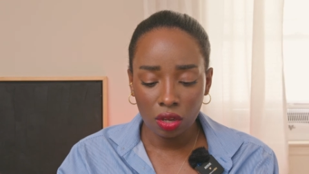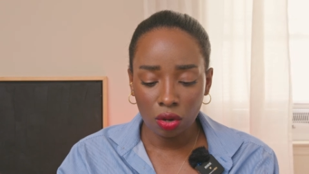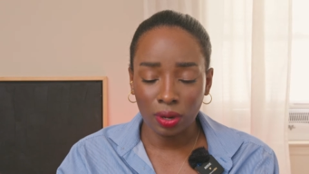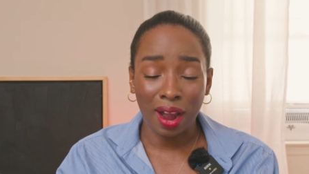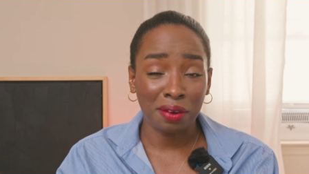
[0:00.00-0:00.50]

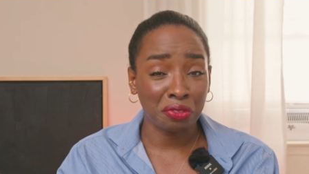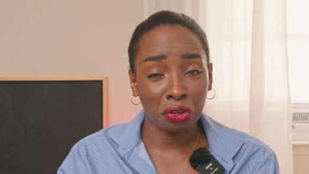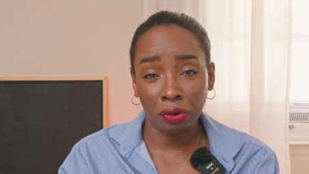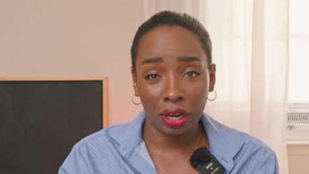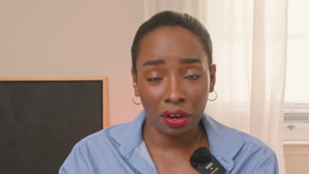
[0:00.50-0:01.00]
or out of the
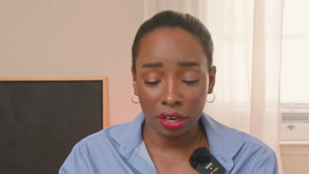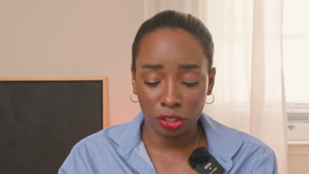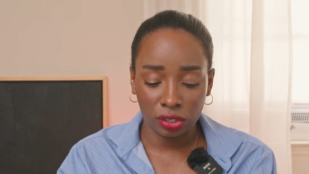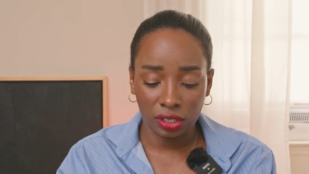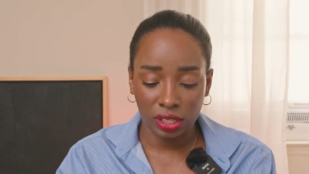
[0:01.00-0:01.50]
crayon, I
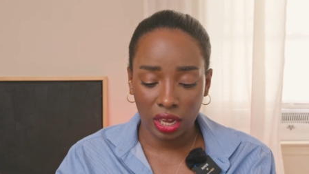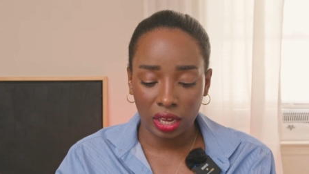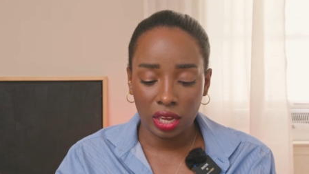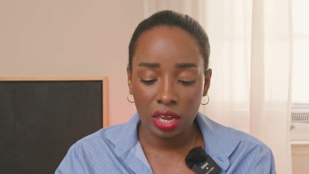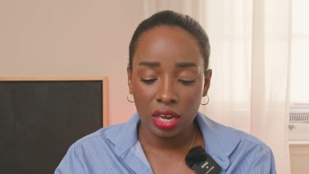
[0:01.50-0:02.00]
should
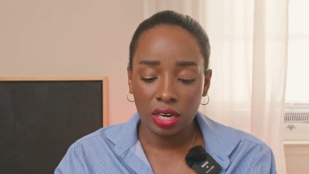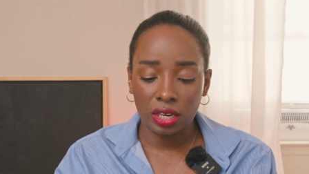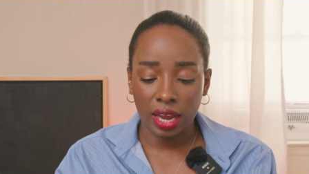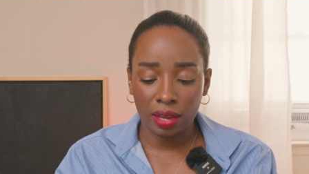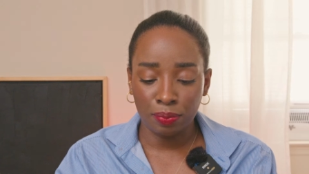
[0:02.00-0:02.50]
say,
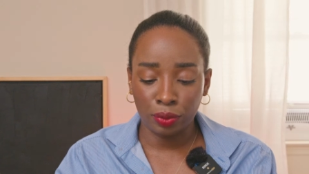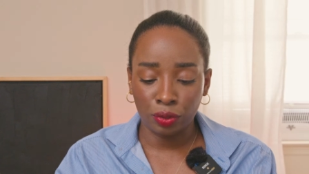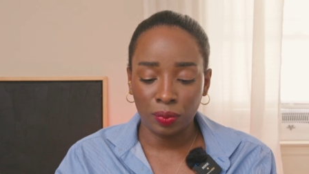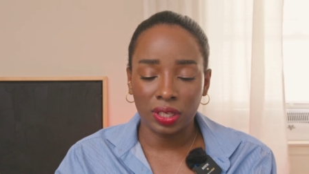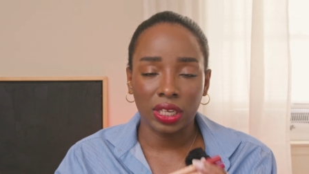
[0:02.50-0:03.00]
Night
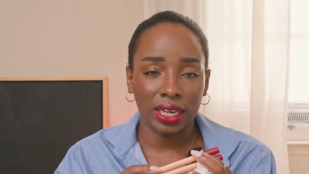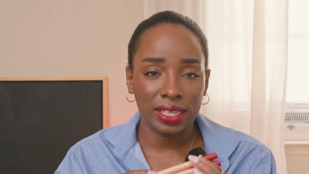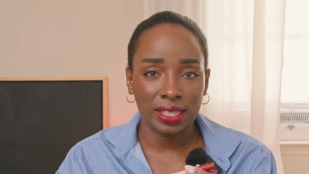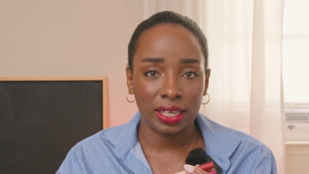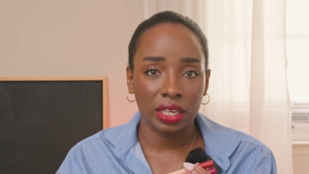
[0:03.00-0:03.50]
Bloom and
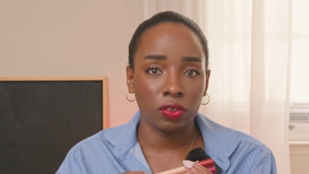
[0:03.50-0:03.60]
Case Study,